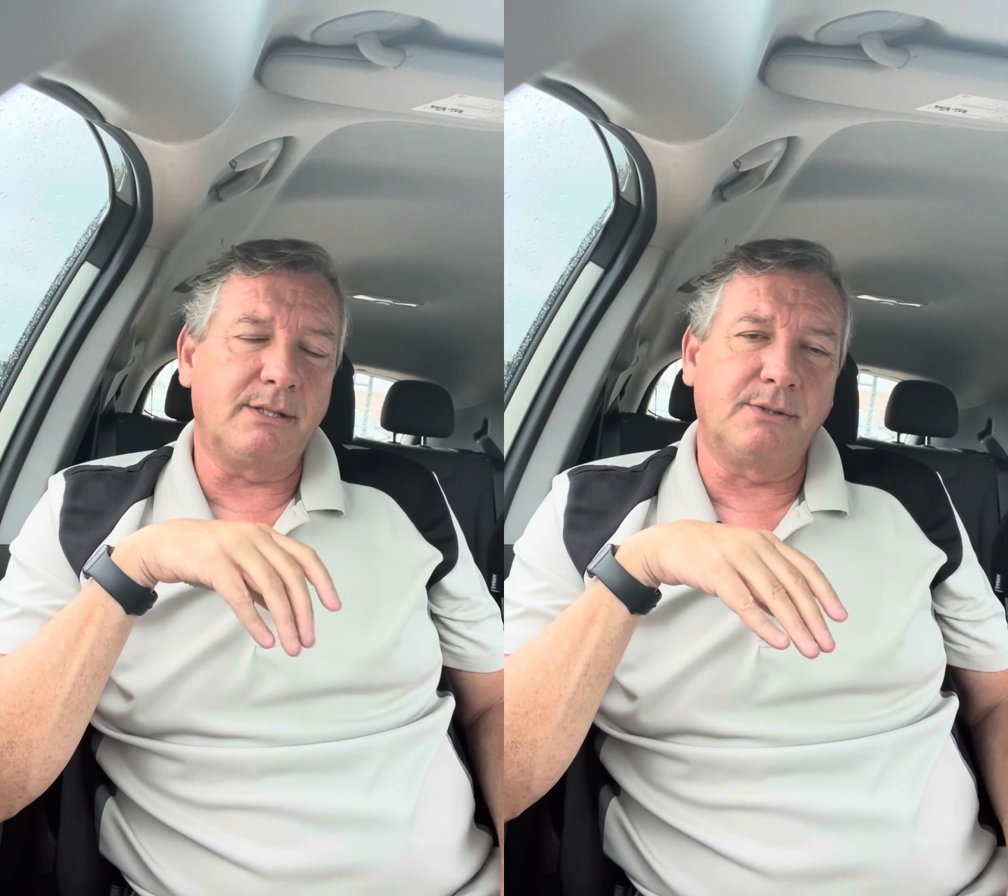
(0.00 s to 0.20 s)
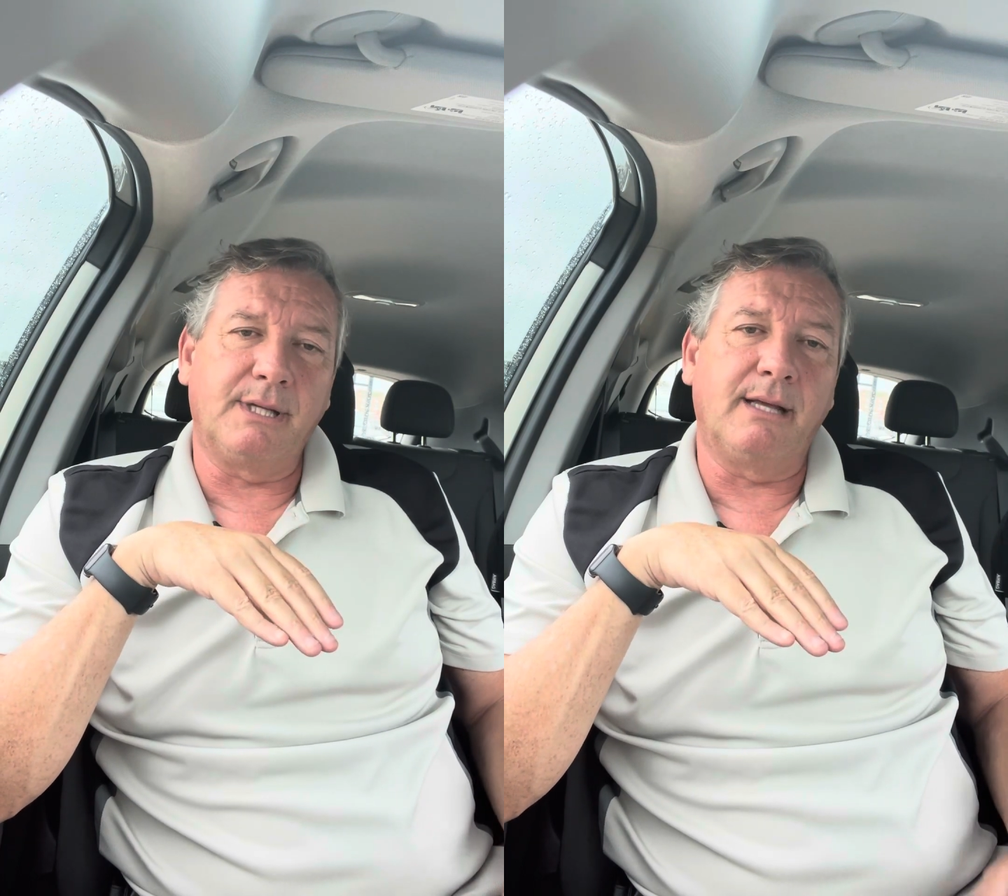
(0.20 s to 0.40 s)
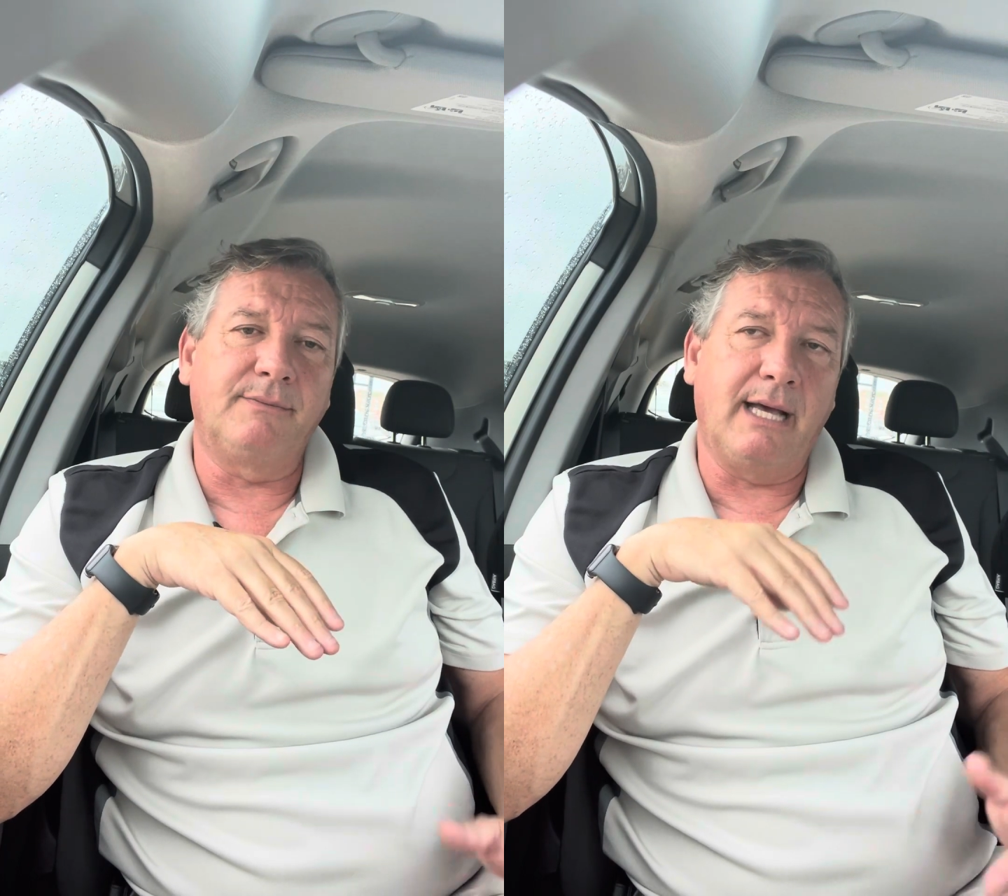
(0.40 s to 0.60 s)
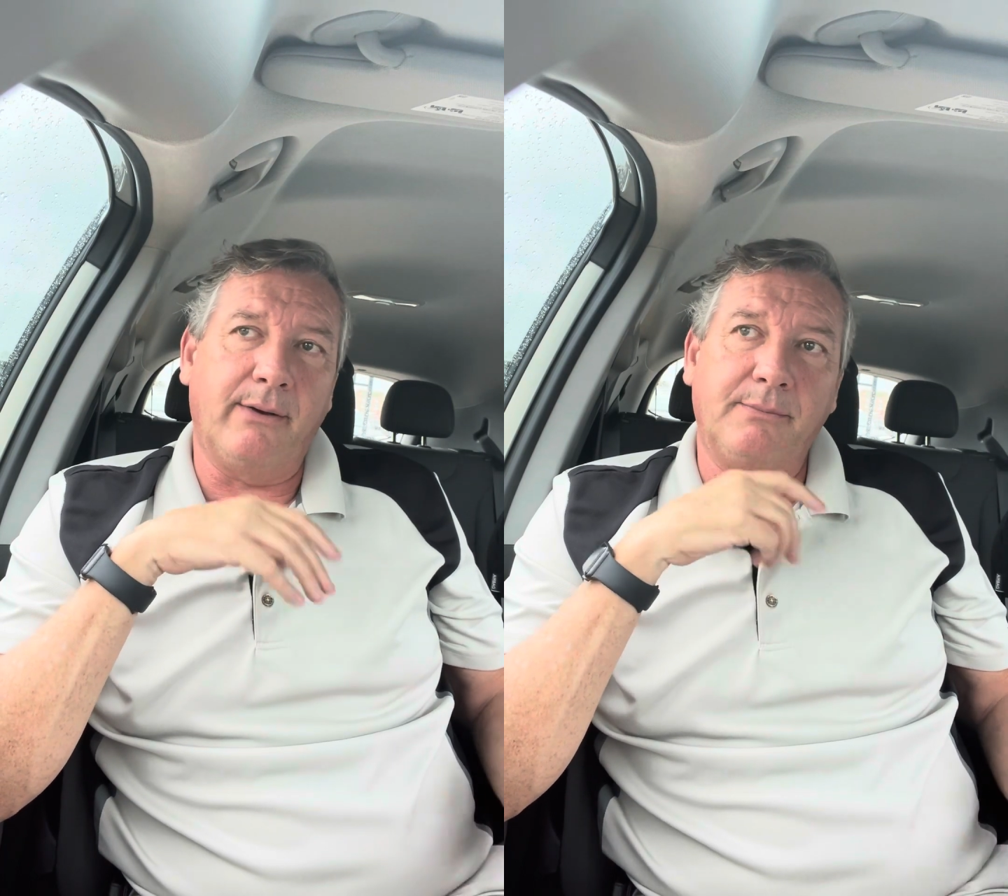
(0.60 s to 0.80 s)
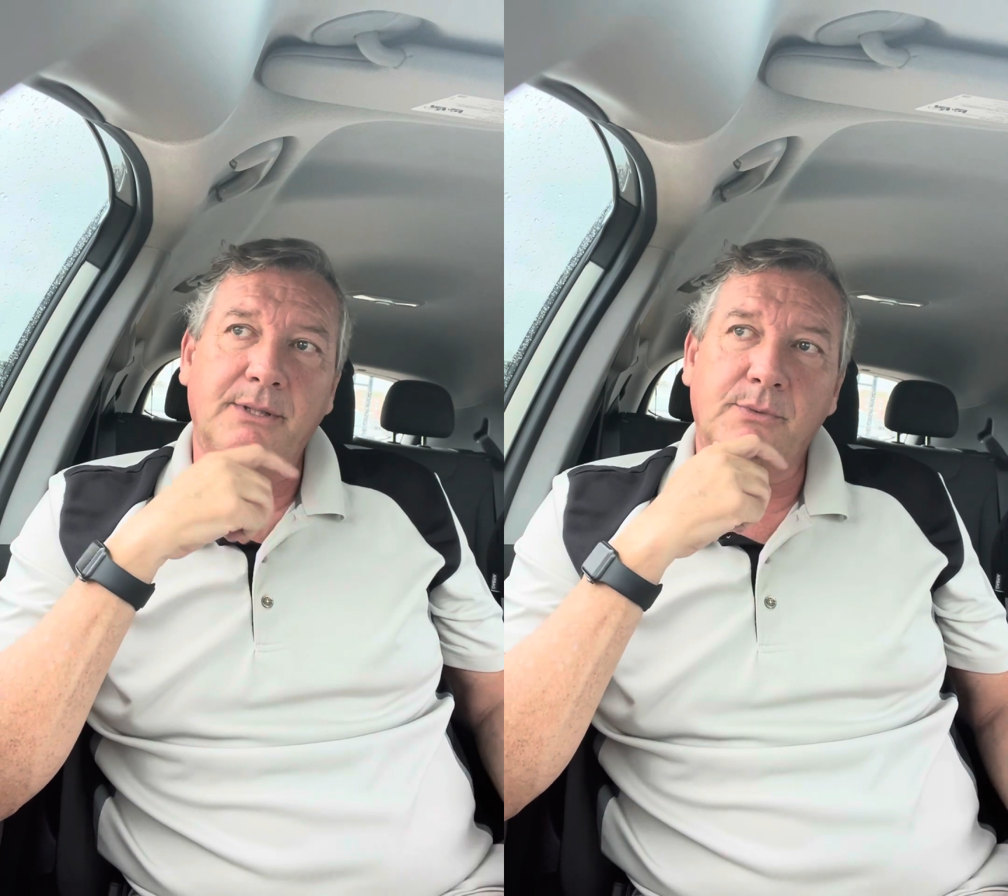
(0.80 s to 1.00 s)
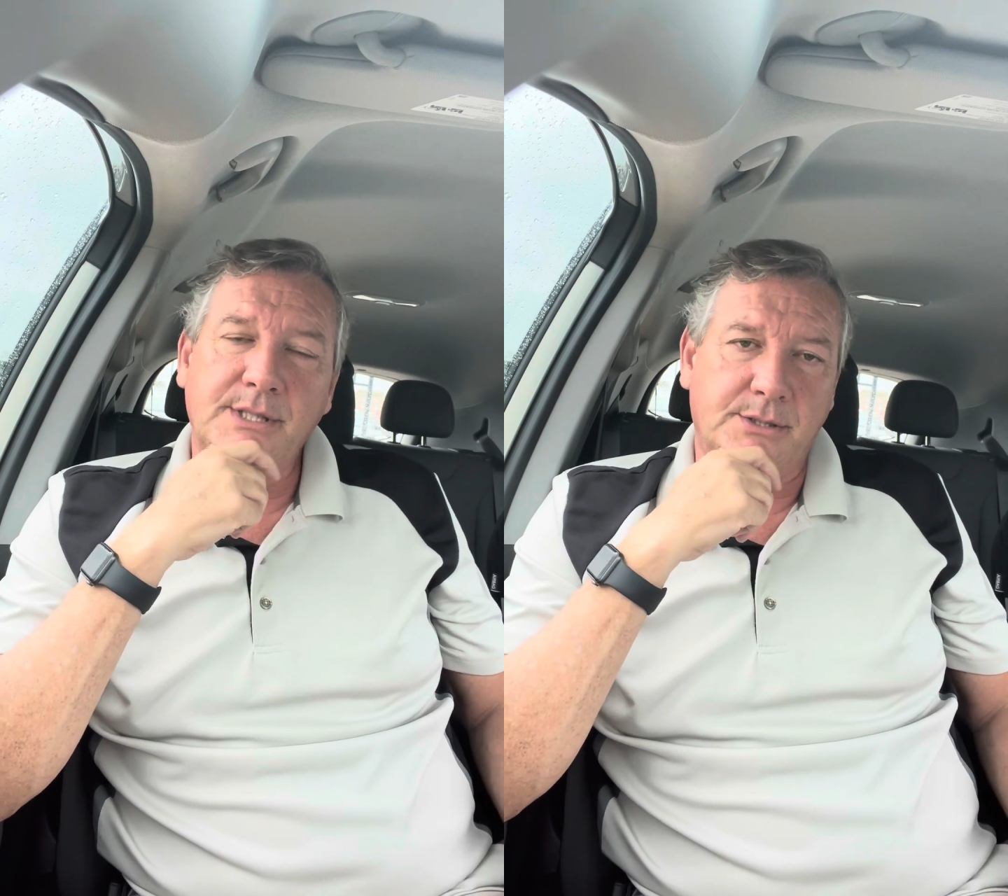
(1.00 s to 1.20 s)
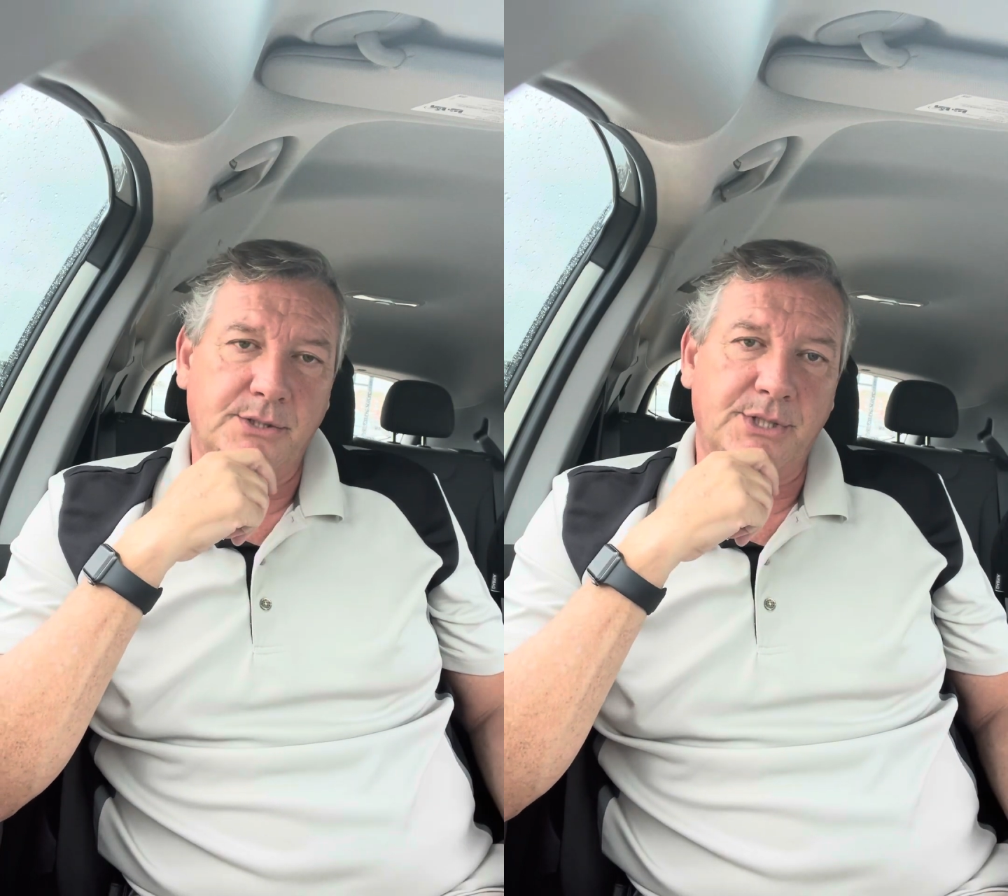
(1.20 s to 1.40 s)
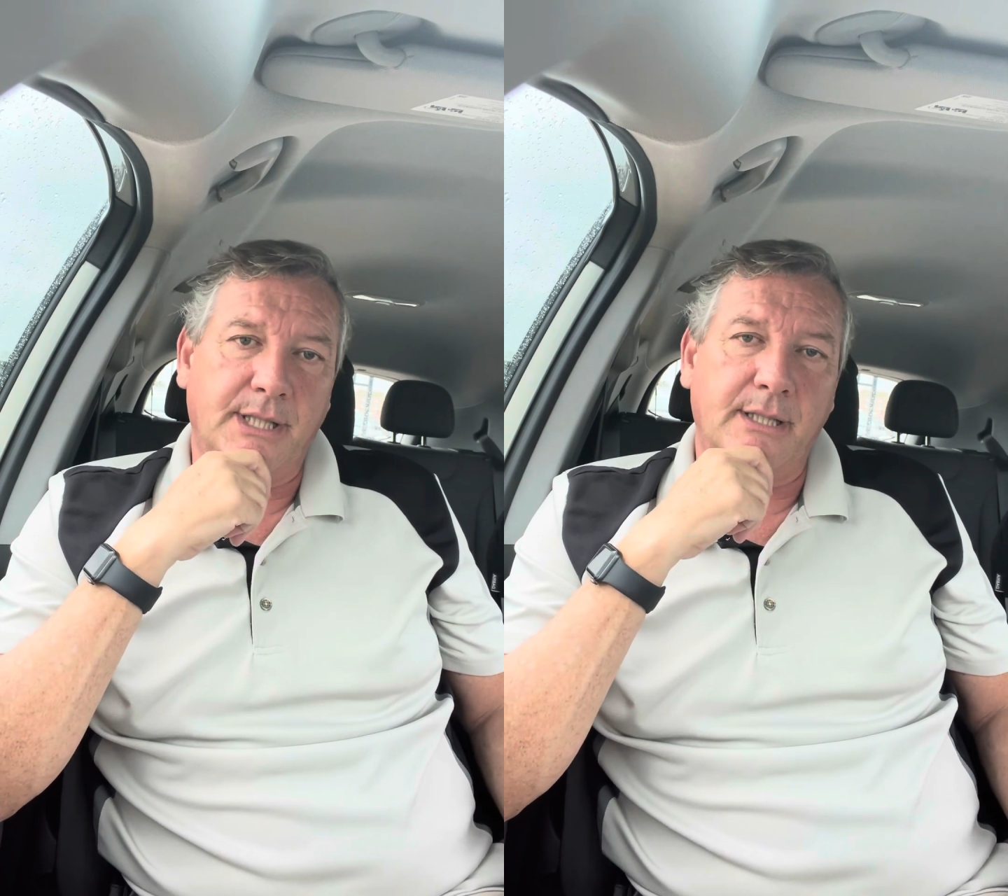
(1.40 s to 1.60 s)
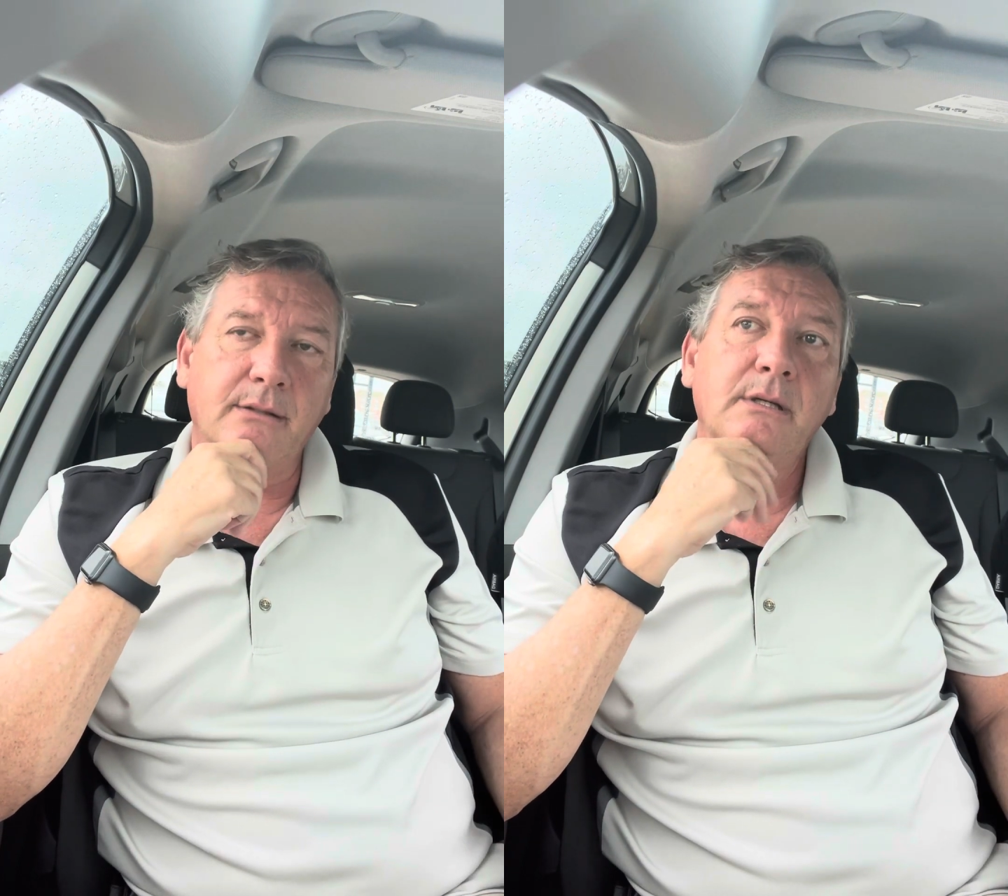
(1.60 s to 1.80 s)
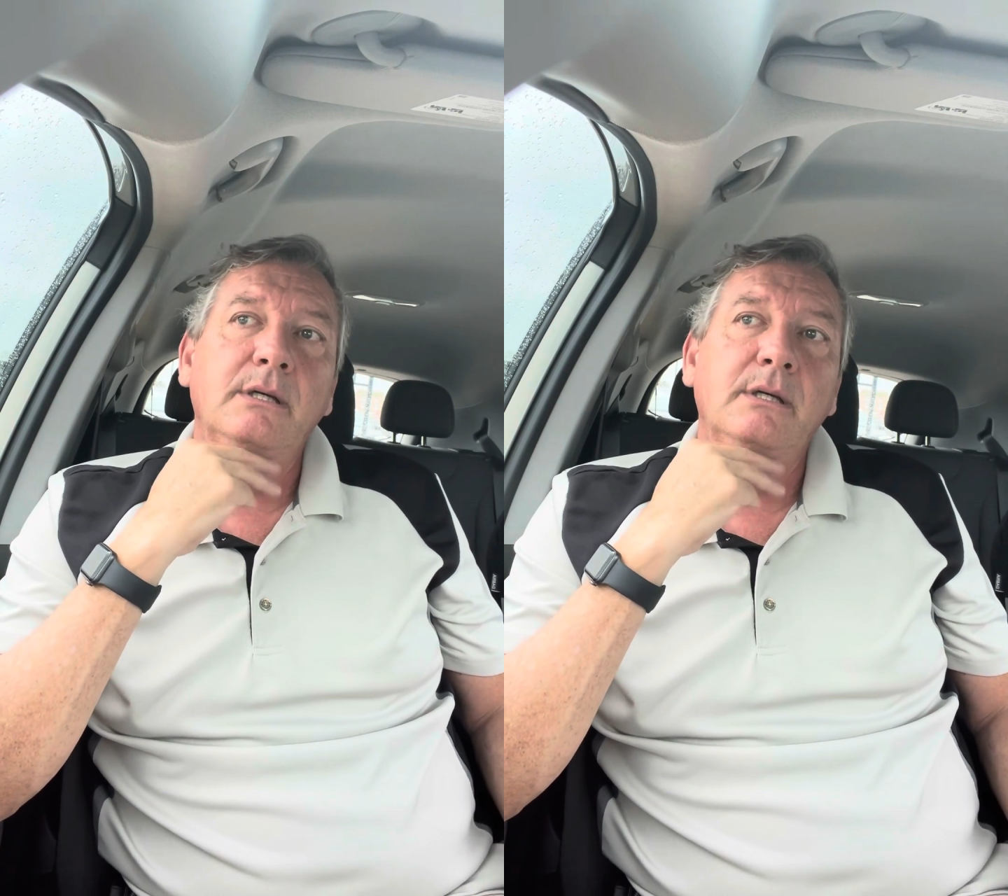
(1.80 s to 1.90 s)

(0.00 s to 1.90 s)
So then I've been researching it,